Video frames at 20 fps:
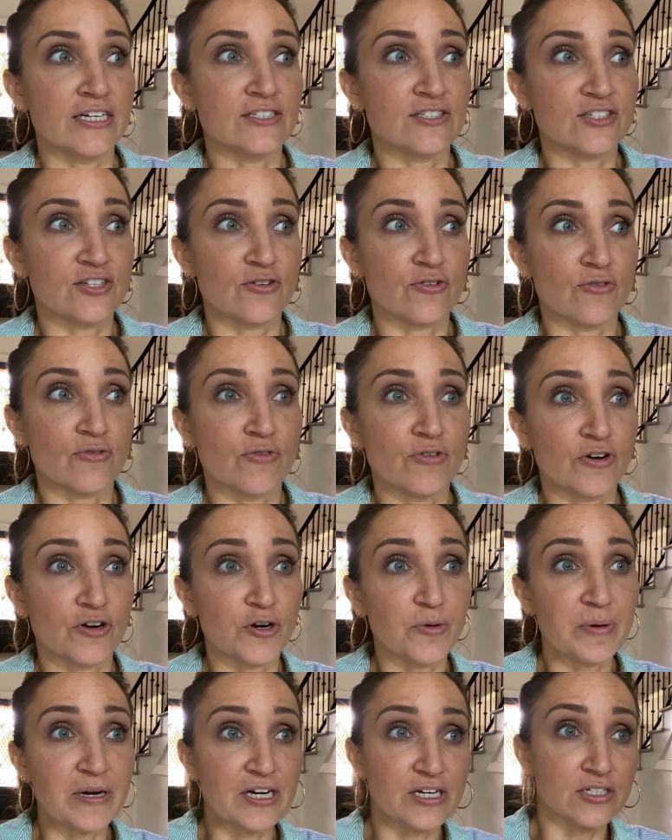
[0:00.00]
and so
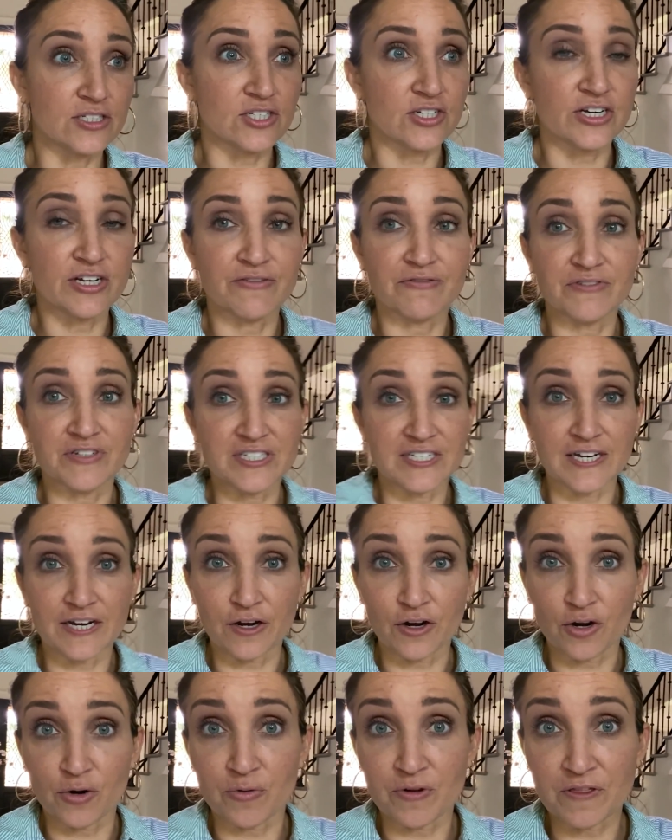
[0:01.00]
her parents are in
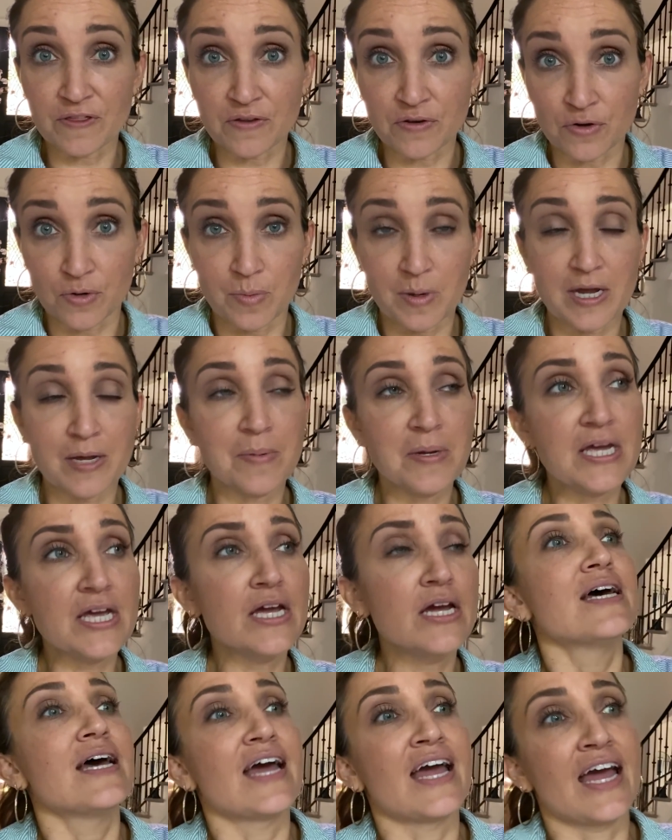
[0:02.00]
visiting her with the new
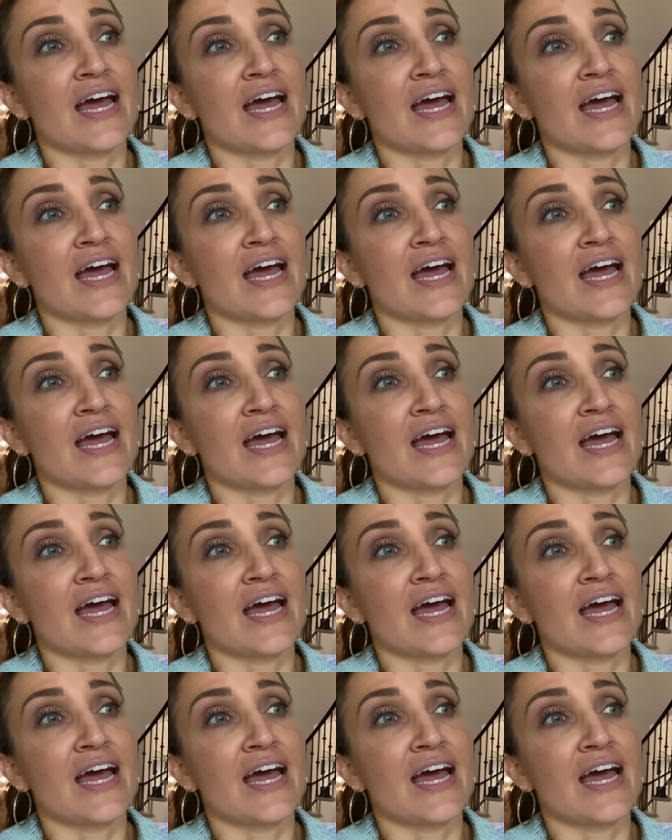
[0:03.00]
baby,